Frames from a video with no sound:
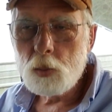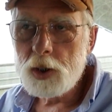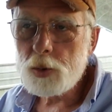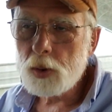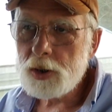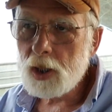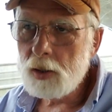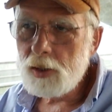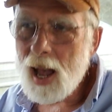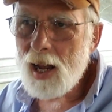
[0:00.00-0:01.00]
which was a
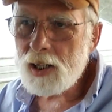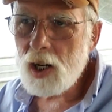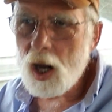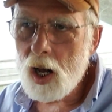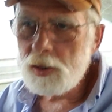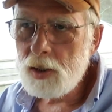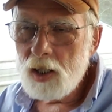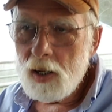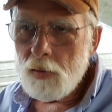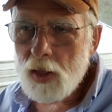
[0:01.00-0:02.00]
Nikon
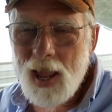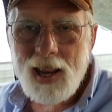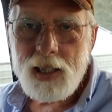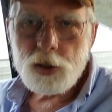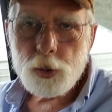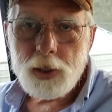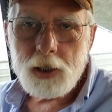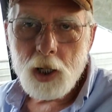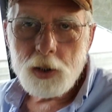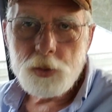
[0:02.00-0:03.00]

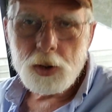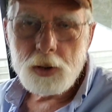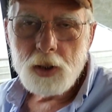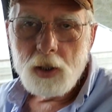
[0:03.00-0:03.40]
A300,